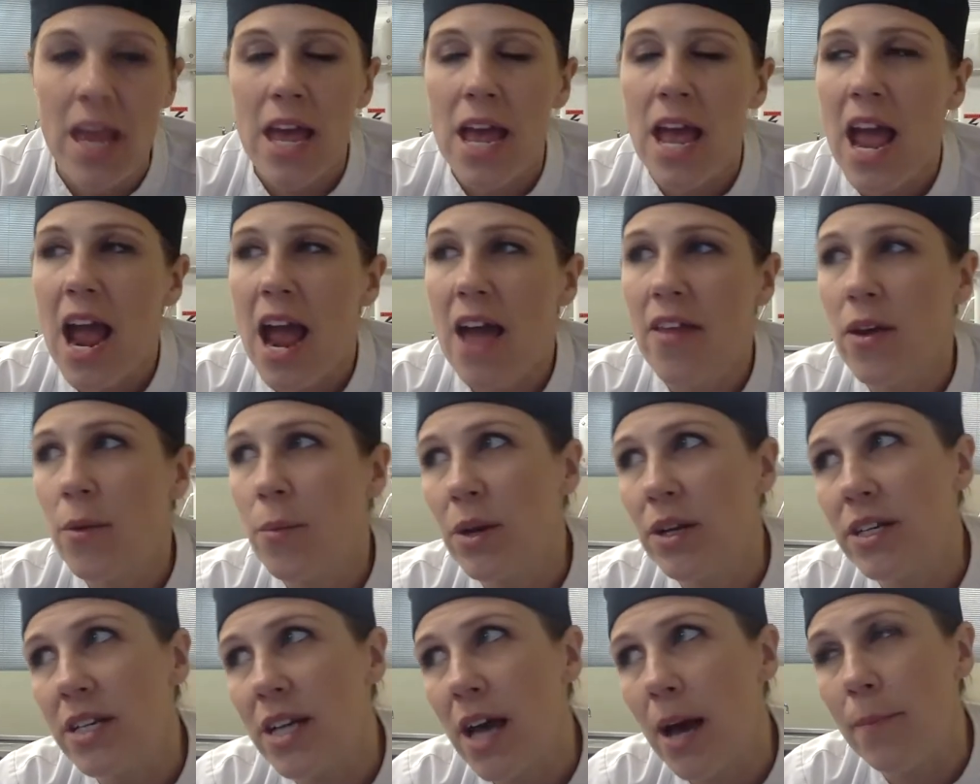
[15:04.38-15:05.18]
And then
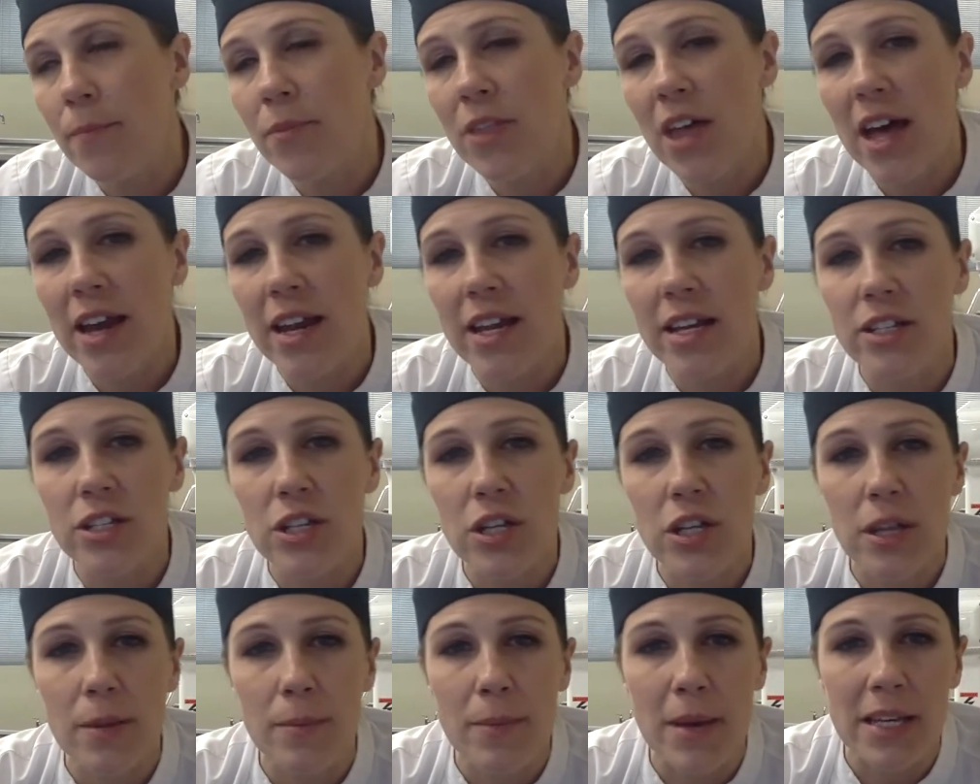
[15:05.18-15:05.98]
we dump that
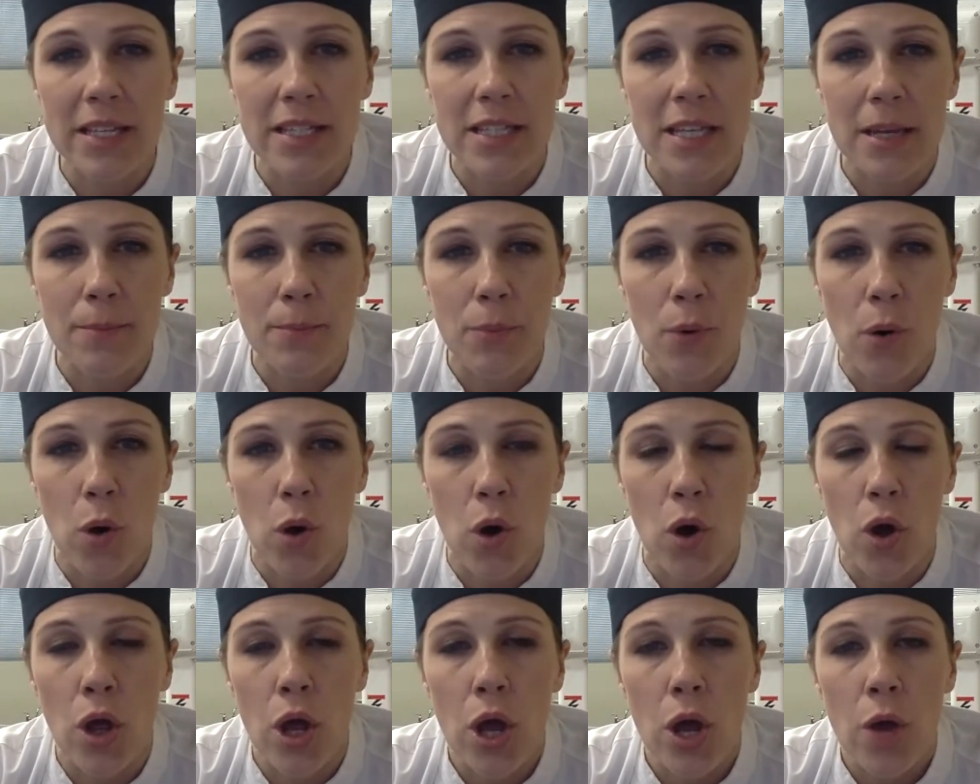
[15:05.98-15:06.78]
into the mixing
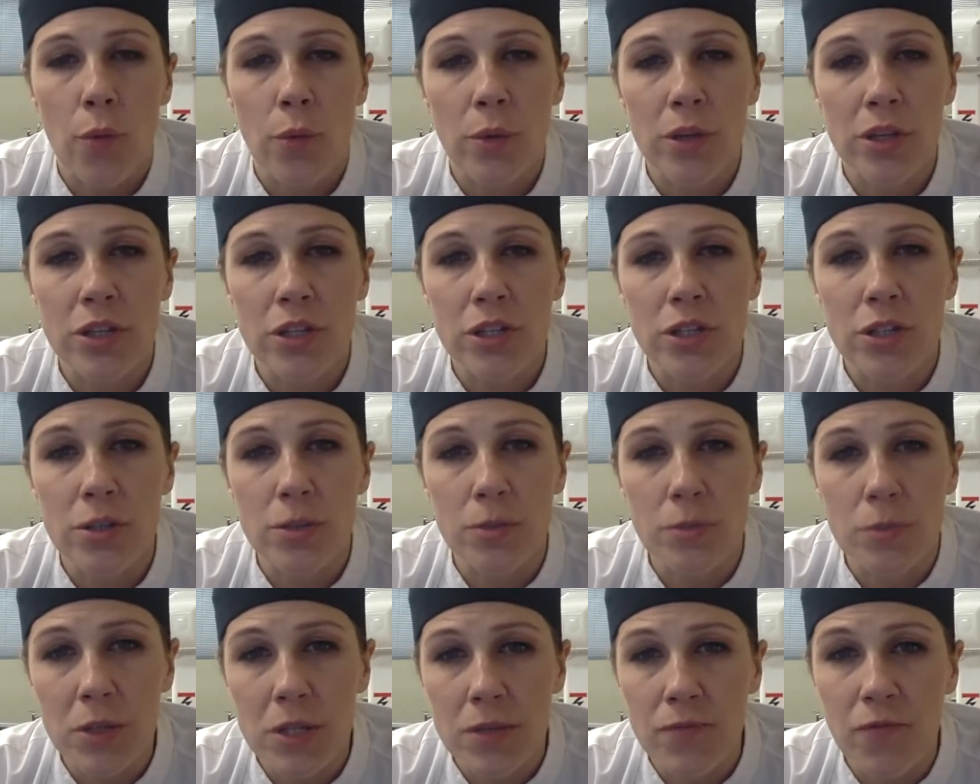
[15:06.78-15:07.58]
bowl. We
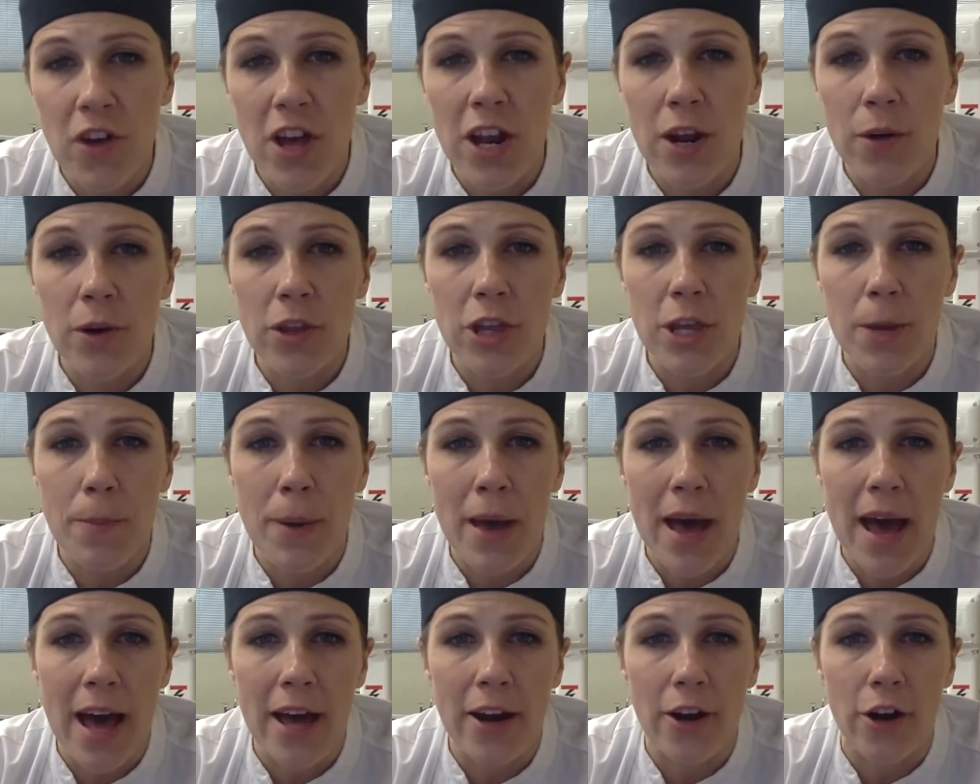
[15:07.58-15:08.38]
spit it with a
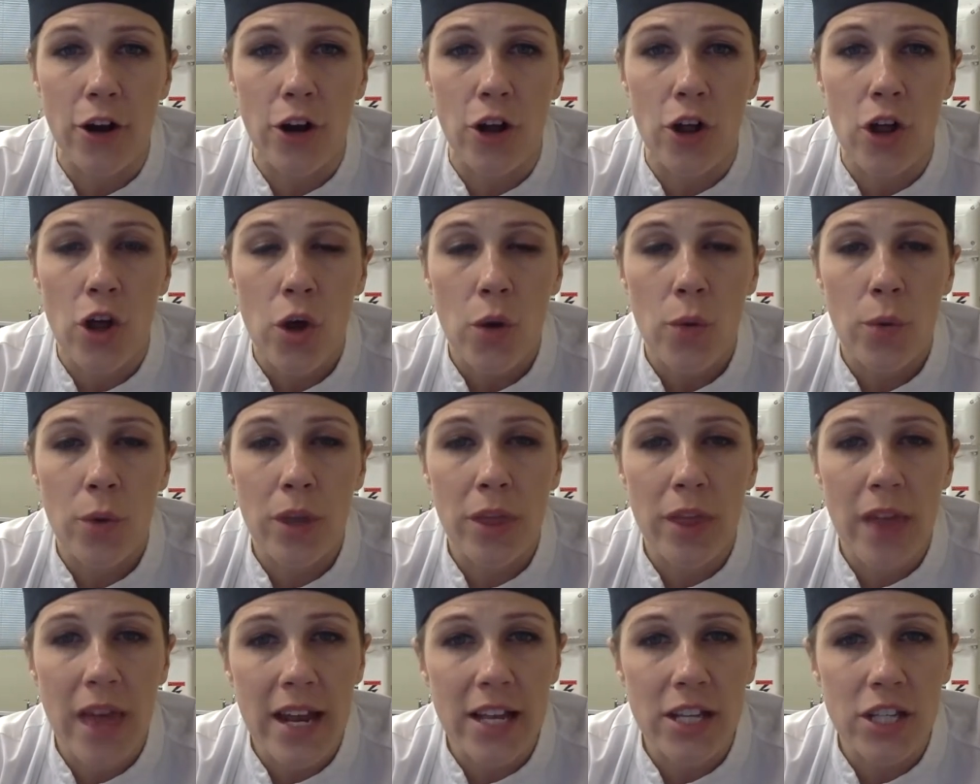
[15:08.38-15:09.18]
paddle.
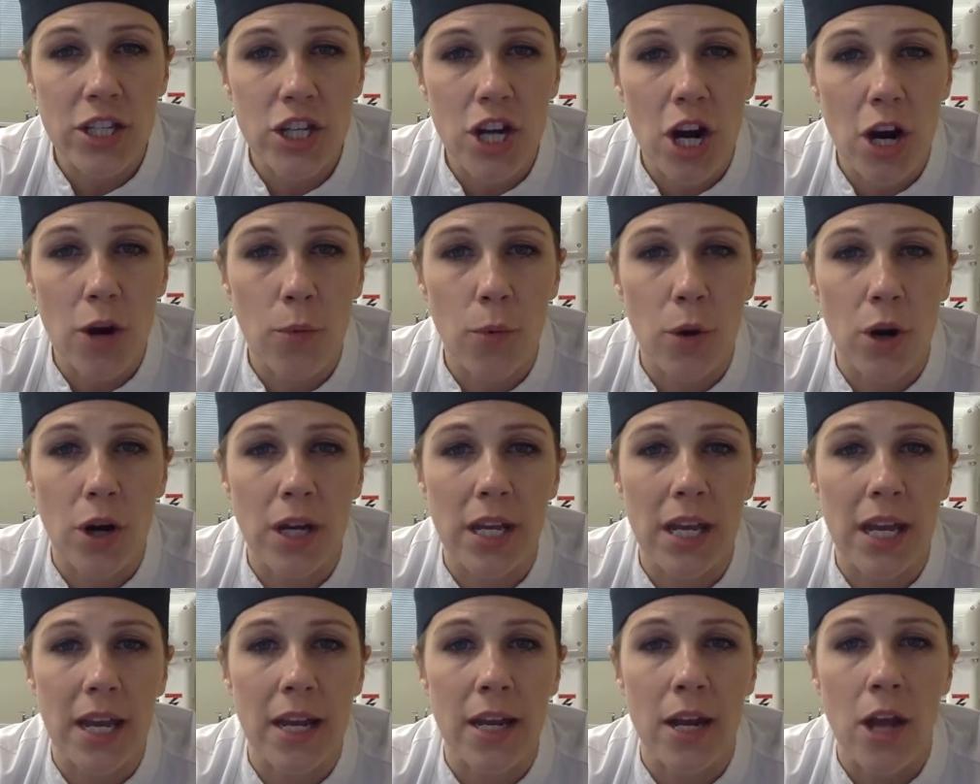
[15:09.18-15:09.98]
We let it start
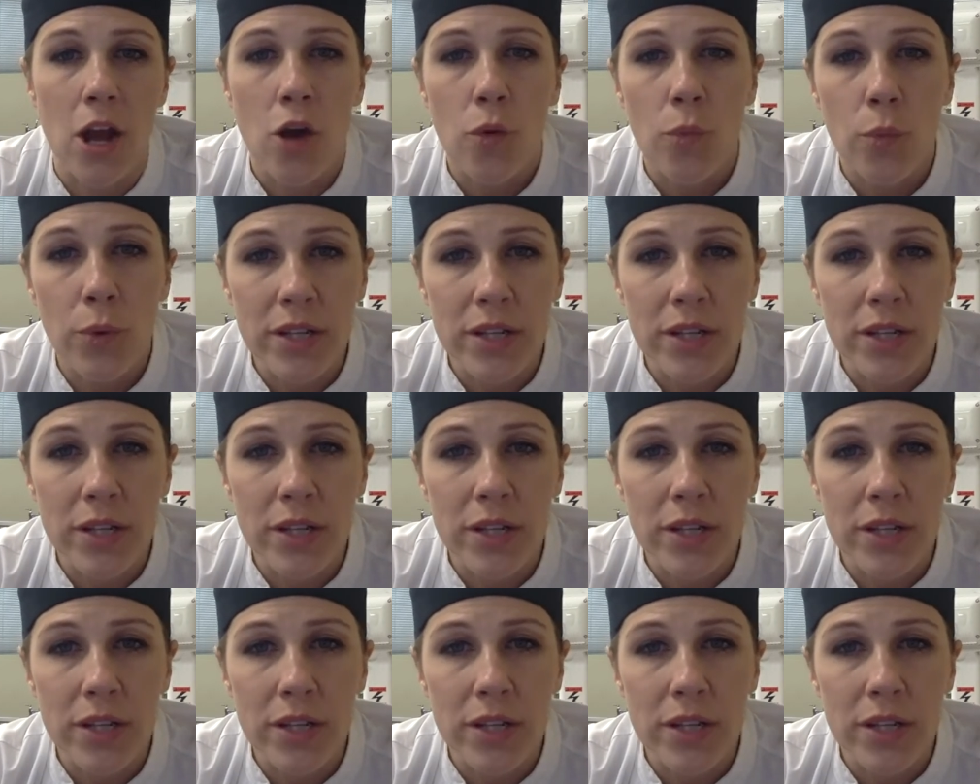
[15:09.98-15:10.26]
working.